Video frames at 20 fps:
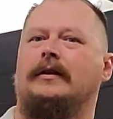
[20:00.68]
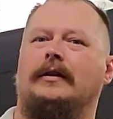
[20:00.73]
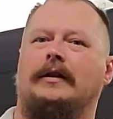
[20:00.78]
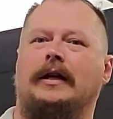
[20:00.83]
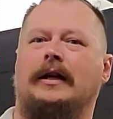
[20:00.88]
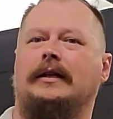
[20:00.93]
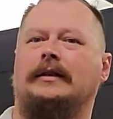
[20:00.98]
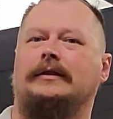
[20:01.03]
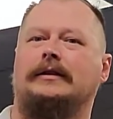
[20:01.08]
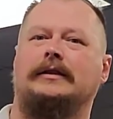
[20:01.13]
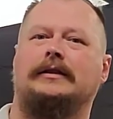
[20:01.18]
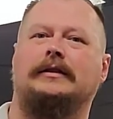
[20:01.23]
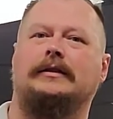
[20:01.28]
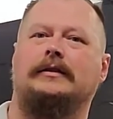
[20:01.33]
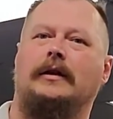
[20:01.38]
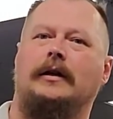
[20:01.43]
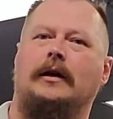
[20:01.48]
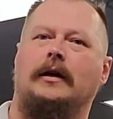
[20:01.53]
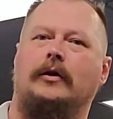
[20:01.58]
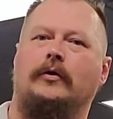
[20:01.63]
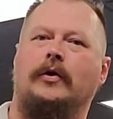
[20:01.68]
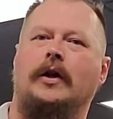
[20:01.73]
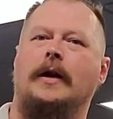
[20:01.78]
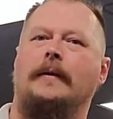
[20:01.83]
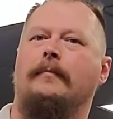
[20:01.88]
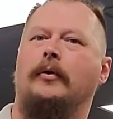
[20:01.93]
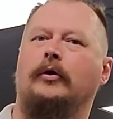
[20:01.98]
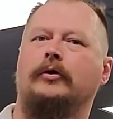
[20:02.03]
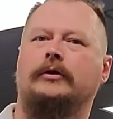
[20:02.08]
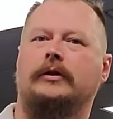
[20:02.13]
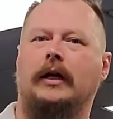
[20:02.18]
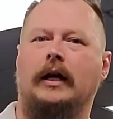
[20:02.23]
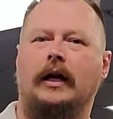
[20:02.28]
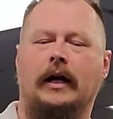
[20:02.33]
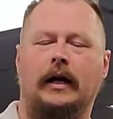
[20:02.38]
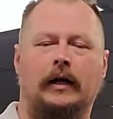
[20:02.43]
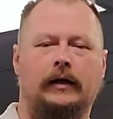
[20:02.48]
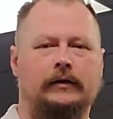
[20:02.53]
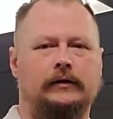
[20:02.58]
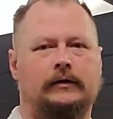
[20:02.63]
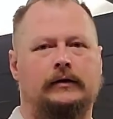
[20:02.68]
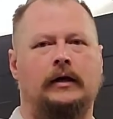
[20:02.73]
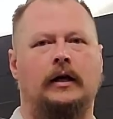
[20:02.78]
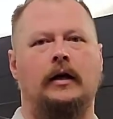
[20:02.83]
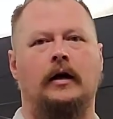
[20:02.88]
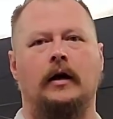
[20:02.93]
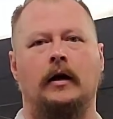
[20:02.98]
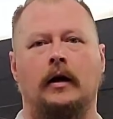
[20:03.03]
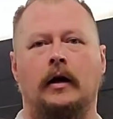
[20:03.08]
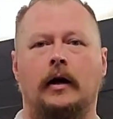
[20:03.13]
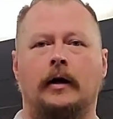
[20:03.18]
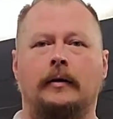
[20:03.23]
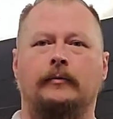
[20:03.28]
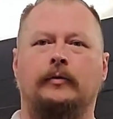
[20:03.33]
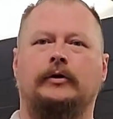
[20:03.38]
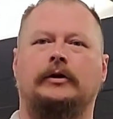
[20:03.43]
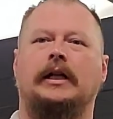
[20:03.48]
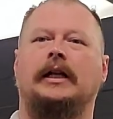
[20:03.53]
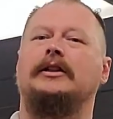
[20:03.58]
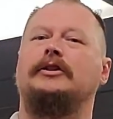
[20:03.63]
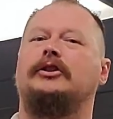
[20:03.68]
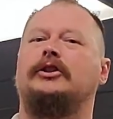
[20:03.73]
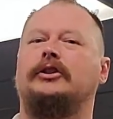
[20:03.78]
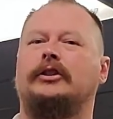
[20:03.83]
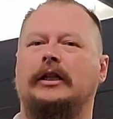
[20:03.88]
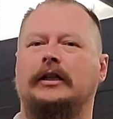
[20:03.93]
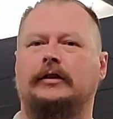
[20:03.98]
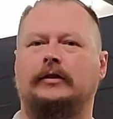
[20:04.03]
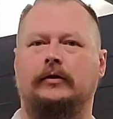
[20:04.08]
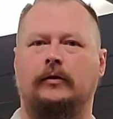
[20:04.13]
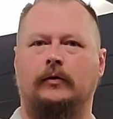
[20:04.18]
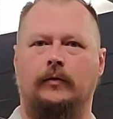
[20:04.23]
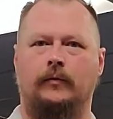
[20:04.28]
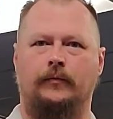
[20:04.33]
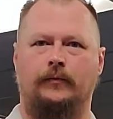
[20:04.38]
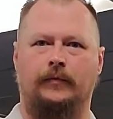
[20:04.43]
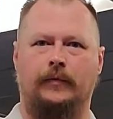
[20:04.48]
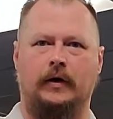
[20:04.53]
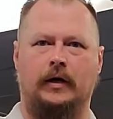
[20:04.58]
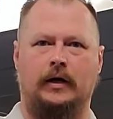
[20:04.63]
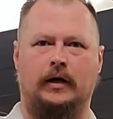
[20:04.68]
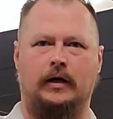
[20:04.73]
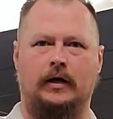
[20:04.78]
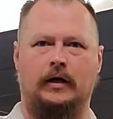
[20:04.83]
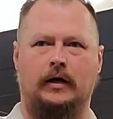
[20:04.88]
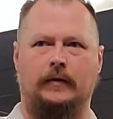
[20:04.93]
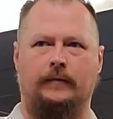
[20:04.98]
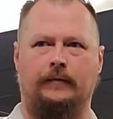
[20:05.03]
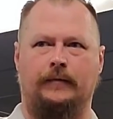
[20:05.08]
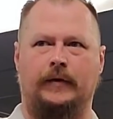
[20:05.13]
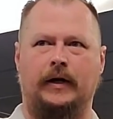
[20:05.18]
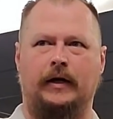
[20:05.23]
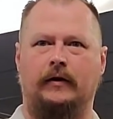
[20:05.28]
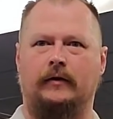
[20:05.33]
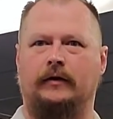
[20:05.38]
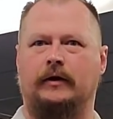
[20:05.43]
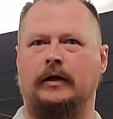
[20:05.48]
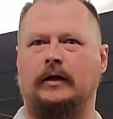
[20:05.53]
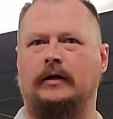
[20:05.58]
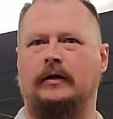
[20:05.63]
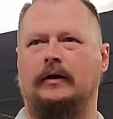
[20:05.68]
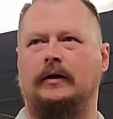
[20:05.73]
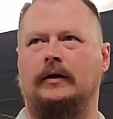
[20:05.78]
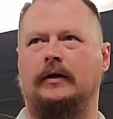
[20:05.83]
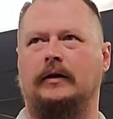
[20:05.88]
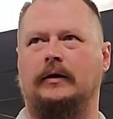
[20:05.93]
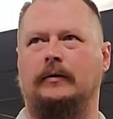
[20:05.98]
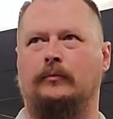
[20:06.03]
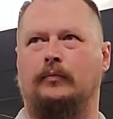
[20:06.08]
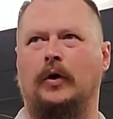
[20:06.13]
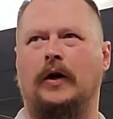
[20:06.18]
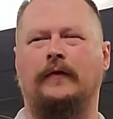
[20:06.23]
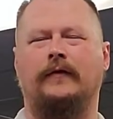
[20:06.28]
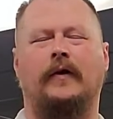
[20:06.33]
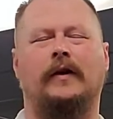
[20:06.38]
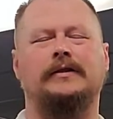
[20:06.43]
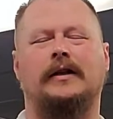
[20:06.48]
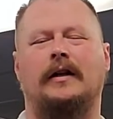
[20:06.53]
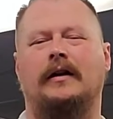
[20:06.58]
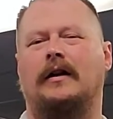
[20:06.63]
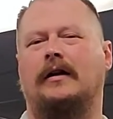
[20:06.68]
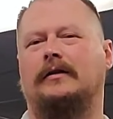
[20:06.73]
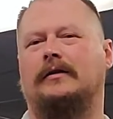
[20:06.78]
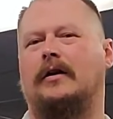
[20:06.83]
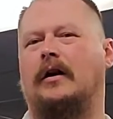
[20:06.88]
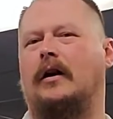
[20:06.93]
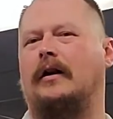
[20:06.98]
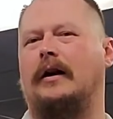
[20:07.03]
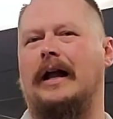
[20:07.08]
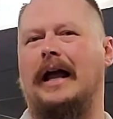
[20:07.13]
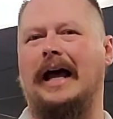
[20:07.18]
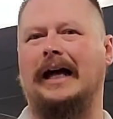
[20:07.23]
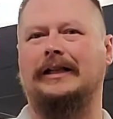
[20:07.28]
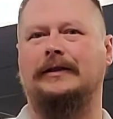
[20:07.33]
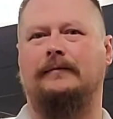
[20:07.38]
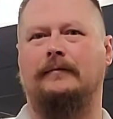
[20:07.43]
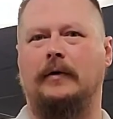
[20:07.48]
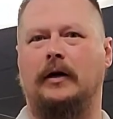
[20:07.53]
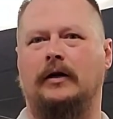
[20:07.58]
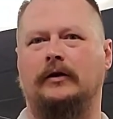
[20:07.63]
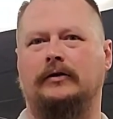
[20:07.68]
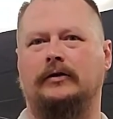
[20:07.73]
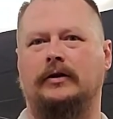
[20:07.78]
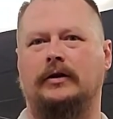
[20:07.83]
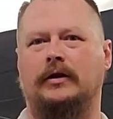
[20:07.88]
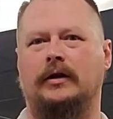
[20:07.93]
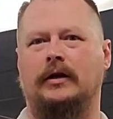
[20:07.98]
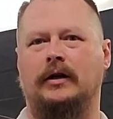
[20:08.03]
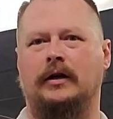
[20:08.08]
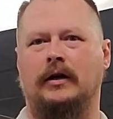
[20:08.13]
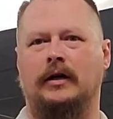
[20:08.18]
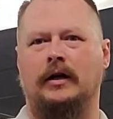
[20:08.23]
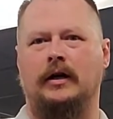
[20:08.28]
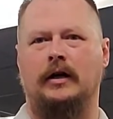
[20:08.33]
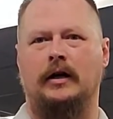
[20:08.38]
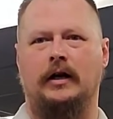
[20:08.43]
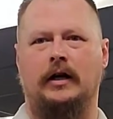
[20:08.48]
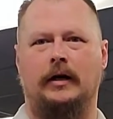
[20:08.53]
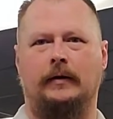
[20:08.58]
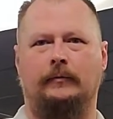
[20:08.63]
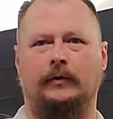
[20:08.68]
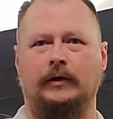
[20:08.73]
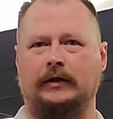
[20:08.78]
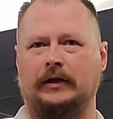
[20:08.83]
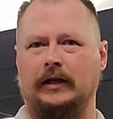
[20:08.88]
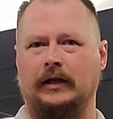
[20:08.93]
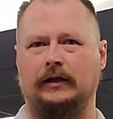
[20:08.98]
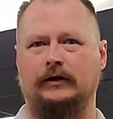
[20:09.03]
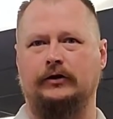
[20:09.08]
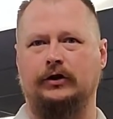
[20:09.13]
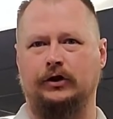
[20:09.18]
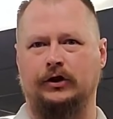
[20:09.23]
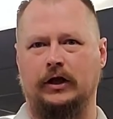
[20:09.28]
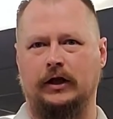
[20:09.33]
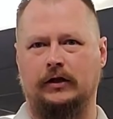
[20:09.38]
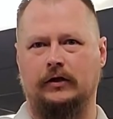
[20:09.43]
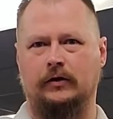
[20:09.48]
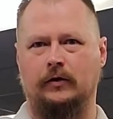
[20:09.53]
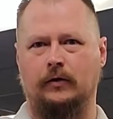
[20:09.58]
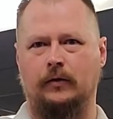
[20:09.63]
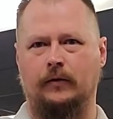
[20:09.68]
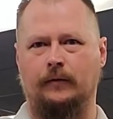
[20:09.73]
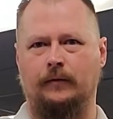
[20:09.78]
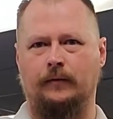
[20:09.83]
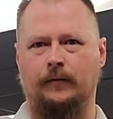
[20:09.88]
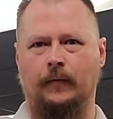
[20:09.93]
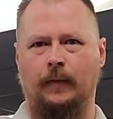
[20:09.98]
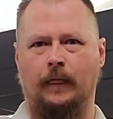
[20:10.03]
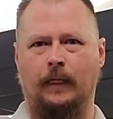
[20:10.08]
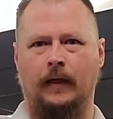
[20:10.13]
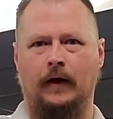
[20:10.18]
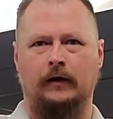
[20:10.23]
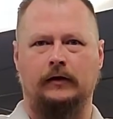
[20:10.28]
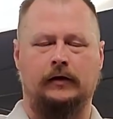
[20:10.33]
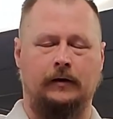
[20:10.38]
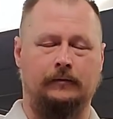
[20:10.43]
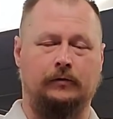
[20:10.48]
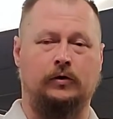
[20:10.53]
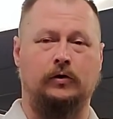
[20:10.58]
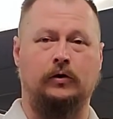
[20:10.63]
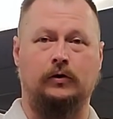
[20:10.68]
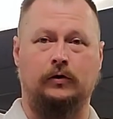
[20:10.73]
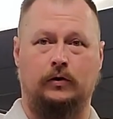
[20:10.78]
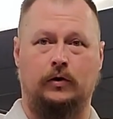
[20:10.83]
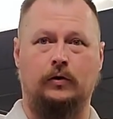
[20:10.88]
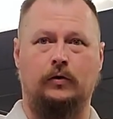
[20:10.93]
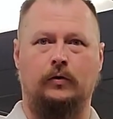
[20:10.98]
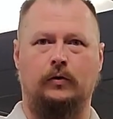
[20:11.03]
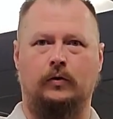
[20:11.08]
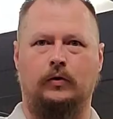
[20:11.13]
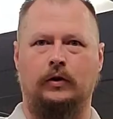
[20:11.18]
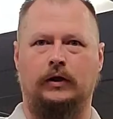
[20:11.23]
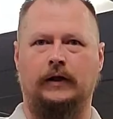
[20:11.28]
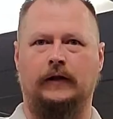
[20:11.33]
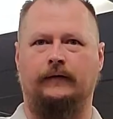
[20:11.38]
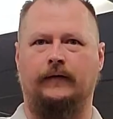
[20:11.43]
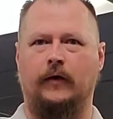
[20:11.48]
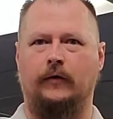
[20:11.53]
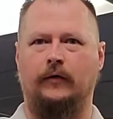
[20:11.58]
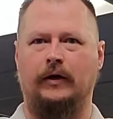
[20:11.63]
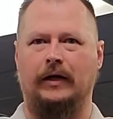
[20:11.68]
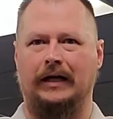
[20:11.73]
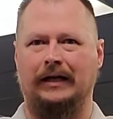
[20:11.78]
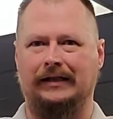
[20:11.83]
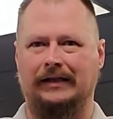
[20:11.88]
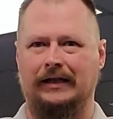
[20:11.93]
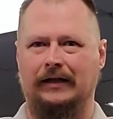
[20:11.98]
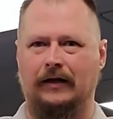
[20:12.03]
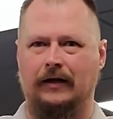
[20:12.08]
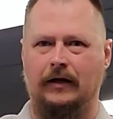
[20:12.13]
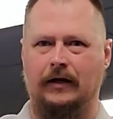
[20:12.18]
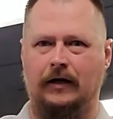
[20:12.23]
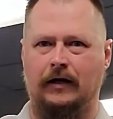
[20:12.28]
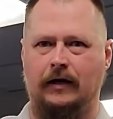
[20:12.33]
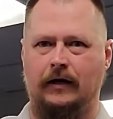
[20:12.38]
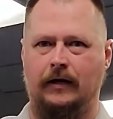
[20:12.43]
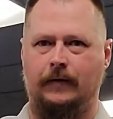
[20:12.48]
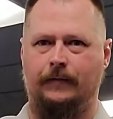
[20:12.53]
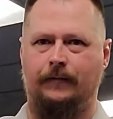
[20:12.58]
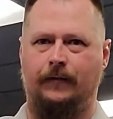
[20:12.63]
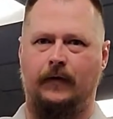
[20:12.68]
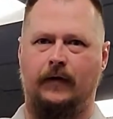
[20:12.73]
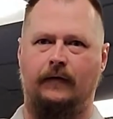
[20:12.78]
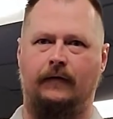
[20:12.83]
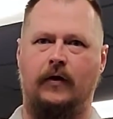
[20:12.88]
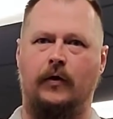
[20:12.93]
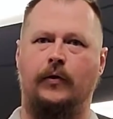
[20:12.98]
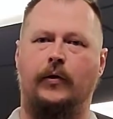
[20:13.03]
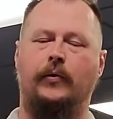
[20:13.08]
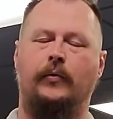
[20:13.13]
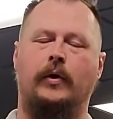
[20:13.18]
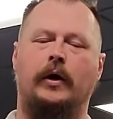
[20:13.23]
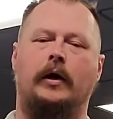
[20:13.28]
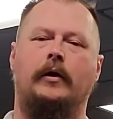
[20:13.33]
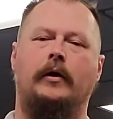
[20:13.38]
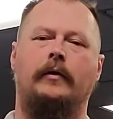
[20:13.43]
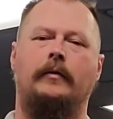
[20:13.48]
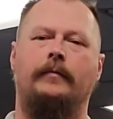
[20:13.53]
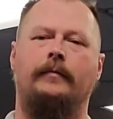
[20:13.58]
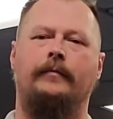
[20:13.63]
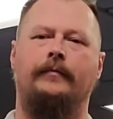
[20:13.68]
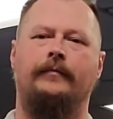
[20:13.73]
they just try to post their hands. Brazilian Jiu-Jitsu, the break falls are not taught as much in Brazilian Jiu-Jitsu. Some schools do this very well.